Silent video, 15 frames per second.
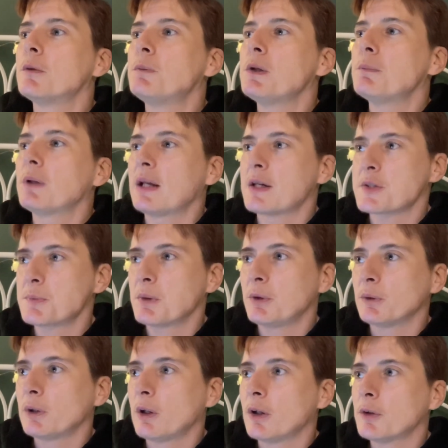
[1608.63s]
People ask me
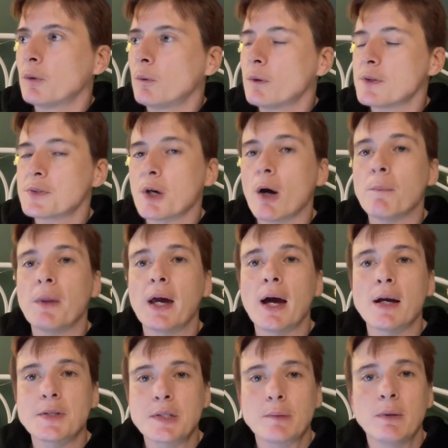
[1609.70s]
online all the time. They
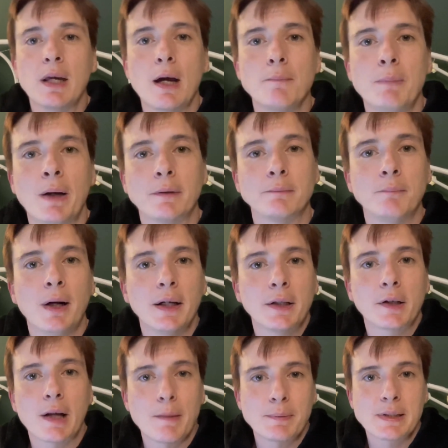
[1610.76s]
ask me about my
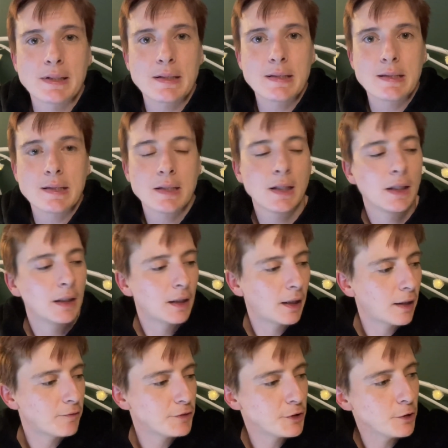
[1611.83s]
rabbits. I
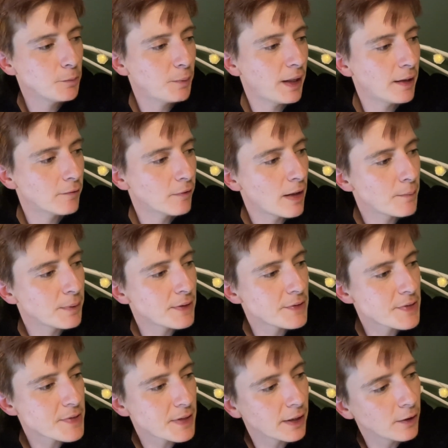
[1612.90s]
have two pet
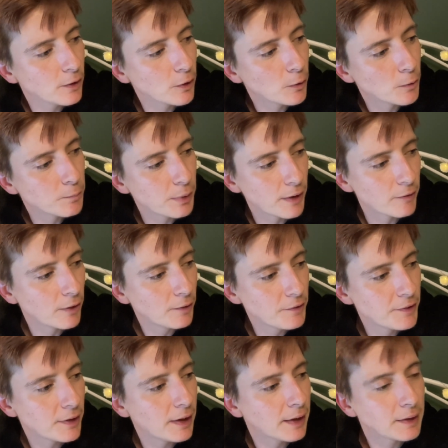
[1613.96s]
rabbits. They are called
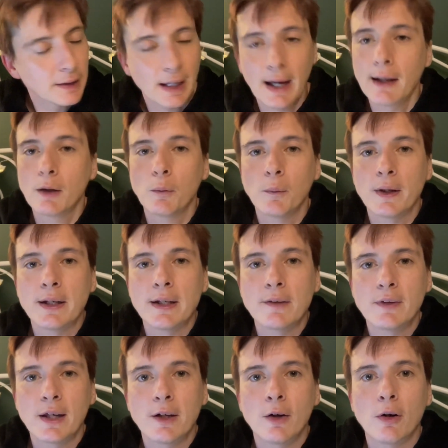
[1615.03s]
Peralta and Callaway.
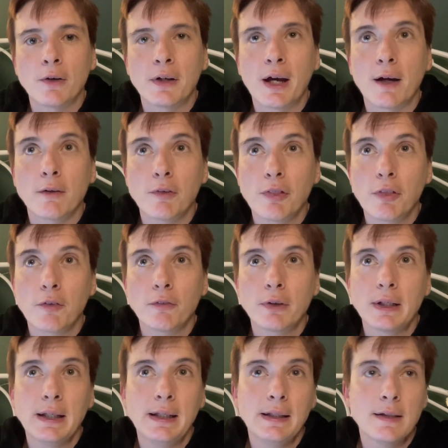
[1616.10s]
They are now 3
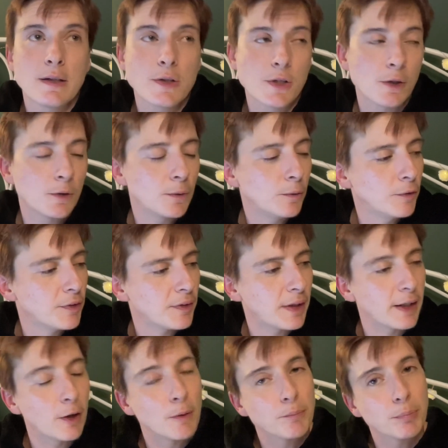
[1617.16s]
years old. They
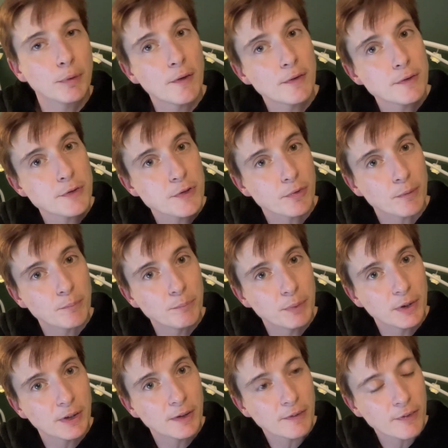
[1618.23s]
are brothers from
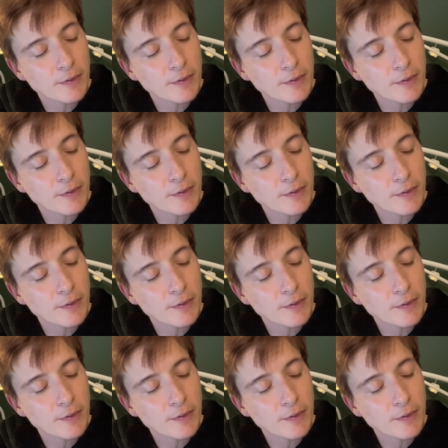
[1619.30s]
birth.